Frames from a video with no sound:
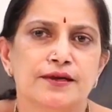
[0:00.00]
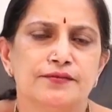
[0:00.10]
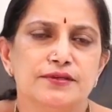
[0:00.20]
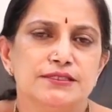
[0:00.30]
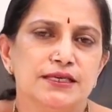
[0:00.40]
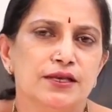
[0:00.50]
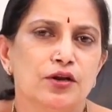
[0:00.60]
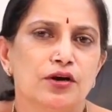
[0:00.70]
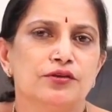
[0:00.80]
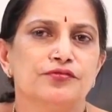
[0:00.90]
We see a
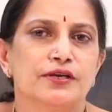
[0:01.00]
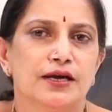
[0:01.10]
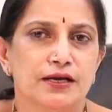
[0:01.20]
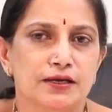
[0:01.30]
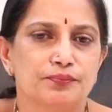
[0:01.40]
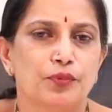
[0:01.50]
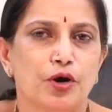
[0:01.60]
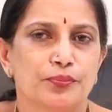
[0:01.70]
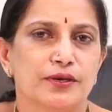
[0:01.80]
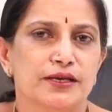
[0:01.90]
lot of young
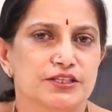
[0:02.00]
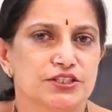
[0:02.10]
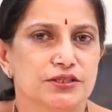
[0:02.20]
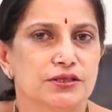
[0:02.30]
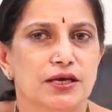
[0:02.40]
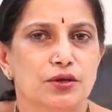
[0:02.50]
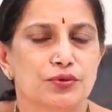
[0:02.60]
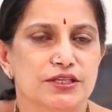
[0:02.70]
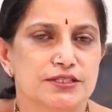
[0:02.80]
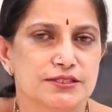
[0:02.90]
population
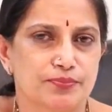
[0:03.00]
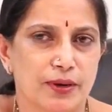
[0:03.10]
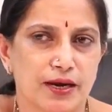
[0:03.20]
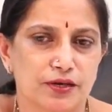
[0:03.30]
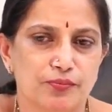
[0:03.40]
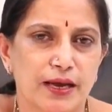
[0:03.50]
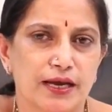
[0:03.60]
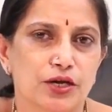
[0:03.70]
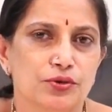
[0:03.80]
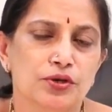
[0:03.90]
around this part of
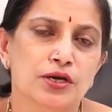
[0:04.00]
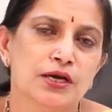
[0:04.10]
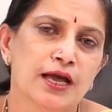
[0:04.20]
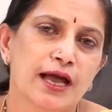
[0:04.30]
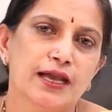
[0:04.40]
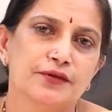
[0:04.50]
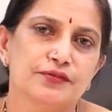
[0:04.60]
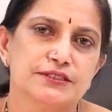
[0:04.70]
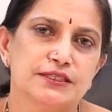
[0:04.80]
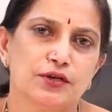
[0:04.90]
Bangalore, and
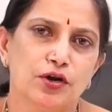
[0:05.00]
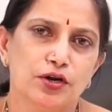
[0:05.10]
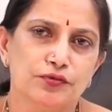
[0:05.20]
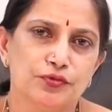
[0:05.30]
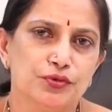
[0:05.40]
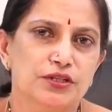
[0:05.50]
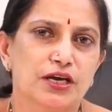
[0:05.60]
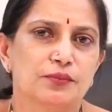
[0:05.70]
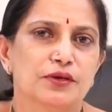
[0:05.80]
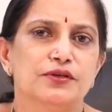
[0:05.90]
we see a lot of youth
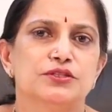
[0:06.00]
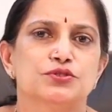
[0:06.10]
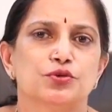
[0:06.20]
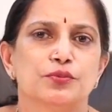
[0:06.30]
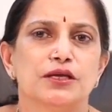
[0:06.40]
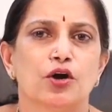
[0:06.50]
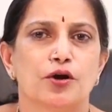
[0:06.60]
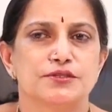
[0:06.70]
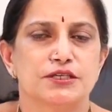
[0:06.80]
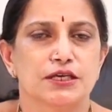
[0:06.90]
coming with so many
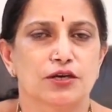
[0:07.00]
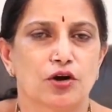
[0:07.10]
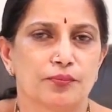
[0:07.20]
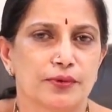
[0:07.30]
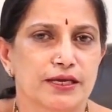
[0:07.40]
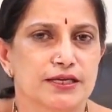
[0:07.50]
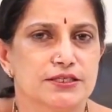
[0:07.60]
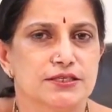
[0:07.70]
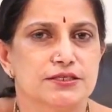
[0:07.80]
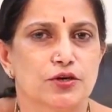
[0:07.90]
obstetric
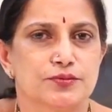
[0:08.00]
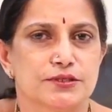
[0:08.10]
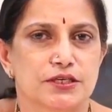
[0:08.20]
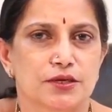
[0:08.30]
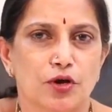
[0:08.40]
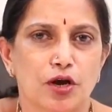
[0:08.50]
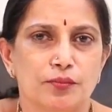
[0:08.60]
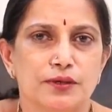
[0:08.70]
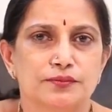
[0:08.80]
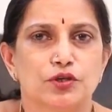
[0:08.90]
complications, obstetric
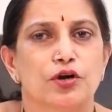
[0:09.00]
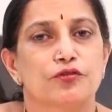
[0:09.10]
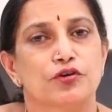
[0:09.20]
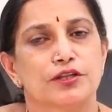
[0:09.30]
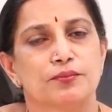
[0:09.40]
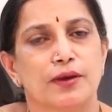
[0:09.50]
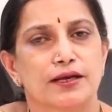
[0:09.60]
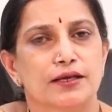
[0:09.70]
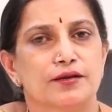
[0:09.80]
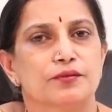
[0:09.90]
problems, or for that
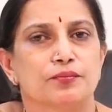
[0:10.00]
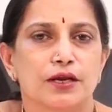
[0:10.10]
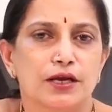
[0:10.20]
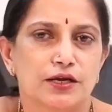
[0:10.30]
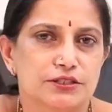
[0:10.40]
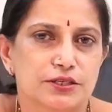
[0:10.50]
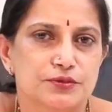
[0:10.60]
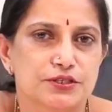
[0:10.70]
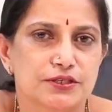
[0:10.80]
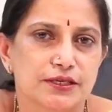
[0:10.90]
matter, even
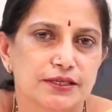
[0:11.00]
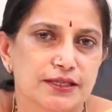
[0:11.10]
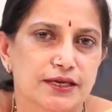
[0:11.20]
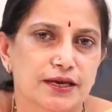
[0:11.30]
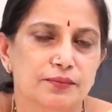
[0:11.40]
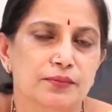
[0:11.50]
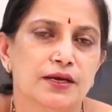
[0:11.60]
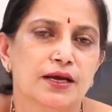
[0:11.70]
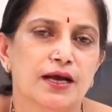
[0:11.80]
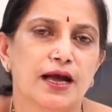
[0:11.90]
preconceptionally they come,
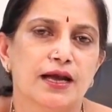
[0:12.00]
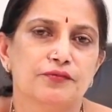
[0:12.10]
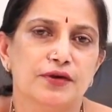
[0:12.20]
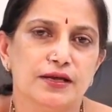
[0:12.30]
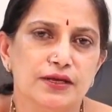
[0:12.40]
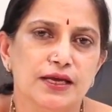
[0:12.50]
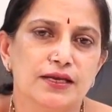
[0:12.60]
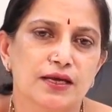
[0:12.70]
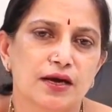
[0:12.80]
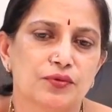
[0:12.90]
and where we
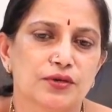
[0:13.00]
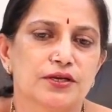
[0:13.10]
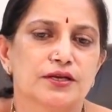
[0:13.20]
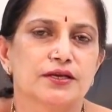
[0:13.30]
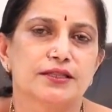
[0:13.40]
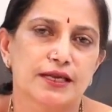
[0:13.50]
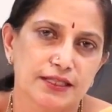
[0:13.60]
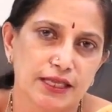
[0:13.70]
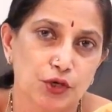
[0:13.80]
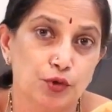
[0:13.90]
encounter
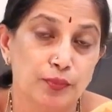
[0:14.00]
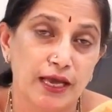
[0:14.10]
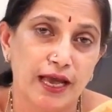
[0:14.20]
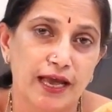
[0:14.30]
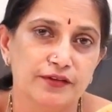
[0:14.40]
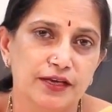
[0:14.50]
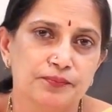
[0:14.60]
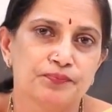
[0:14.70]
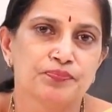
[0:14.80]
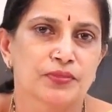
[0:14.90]
that they could be
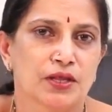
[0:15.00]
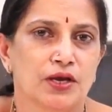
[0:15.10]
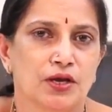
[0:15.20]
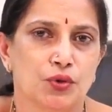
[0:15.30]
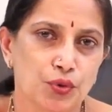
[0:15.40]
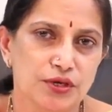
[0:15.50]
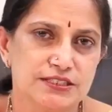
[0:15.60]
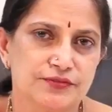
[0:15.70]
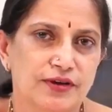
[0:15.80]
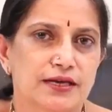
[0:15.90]
having no
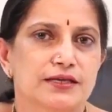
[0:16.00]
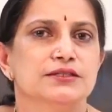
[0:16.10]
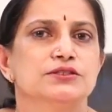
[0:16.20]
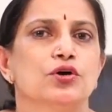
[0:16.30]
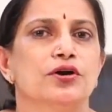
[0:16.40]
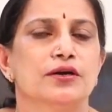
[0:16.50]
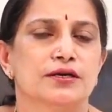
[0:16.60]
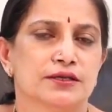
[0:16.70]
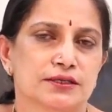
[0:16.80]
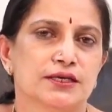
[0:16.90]
risk factors or
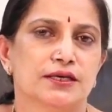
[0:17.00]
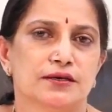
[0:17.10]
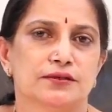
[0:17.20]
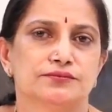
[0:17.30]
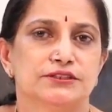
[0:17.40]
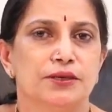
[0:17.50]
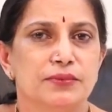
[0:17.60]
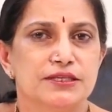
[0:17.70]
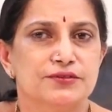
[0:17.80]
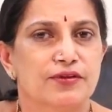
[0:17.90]
some
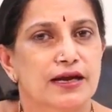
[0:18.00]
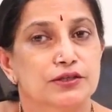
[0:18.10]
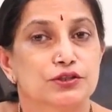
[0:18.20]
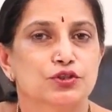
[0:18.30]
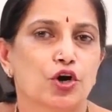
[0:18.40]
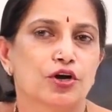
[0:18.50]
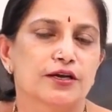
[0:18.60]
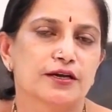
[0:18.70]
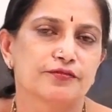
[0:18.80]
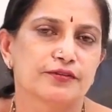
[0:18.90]
risk factors or
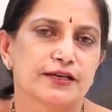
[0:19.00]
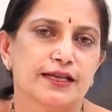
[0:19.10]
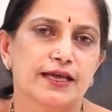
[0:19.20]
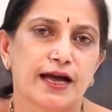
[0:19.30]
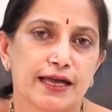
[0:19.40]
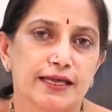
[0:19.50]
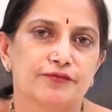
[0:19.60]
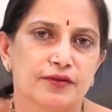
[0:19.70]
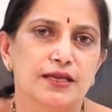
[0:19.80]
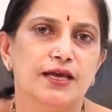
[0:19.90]
definitely
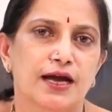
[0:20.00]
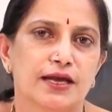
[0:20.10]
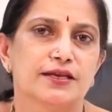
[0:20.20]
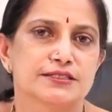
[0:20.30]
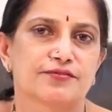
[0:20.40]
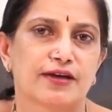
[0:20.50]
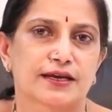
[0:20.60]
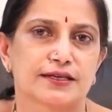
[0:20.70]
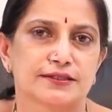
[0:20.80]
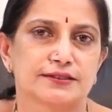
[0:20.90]
very high risk
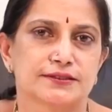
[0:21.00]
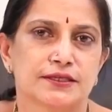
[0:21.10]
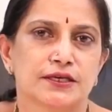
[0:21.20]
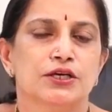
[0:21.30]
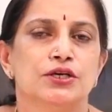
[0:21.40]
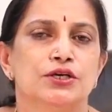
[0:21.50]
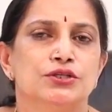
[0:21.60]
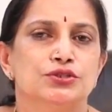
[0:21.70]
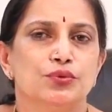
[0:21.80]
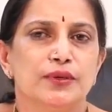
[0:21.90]
factors.
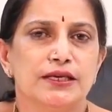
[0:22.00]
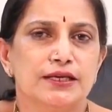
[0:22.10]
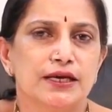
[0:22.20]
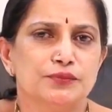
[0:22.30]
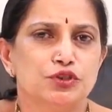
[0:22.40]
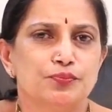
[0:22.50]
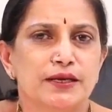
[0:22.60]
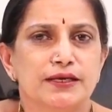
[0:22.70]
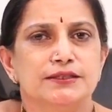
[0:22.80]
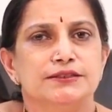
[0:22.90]
So when it comes to
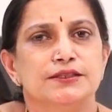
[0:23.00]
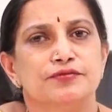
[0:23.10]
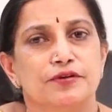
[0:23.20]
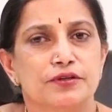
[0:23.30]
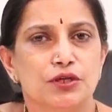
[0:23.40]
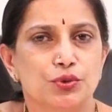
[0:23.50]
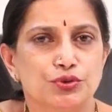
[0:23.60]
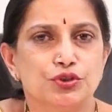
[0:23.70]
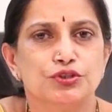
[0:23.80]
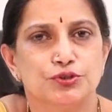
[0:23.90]
pregnancy, if everything
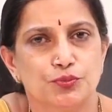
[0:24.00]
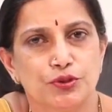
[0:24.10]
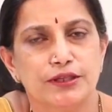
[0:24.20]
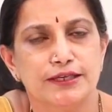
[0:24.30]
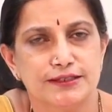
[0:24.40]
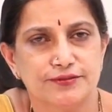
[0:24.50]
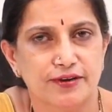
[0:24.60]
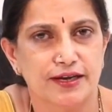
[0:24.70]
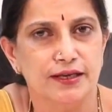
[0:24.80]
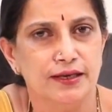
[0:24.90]
goes on smoothly, it is
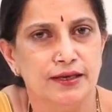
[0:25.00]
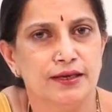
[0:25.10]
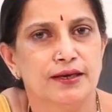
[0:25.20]
fine.